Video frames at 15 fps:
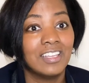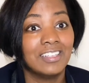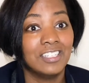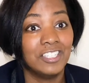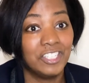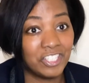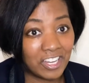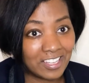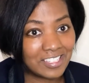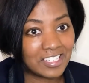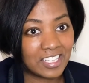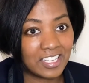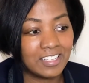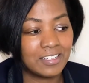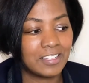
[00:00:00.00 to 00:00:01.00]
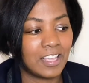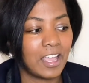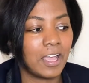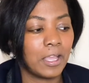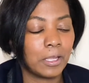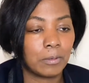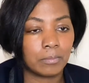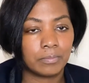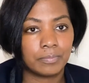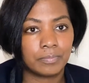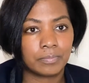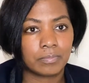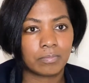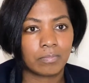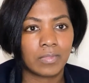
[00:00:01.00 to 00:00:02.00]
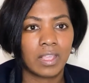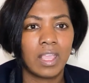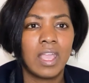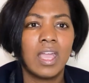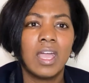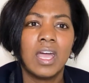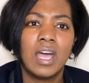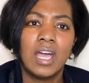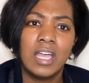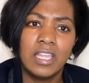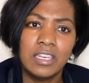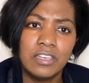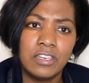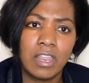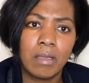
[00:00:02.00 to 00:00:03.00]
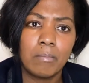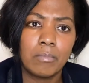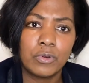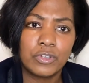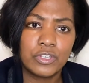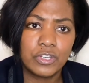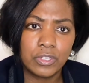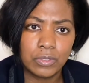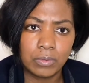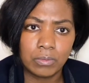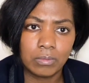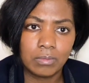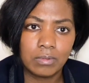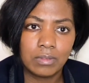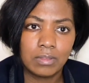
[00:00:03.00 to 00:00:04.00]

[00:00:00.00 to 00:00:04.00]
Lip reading: just in time. Number two,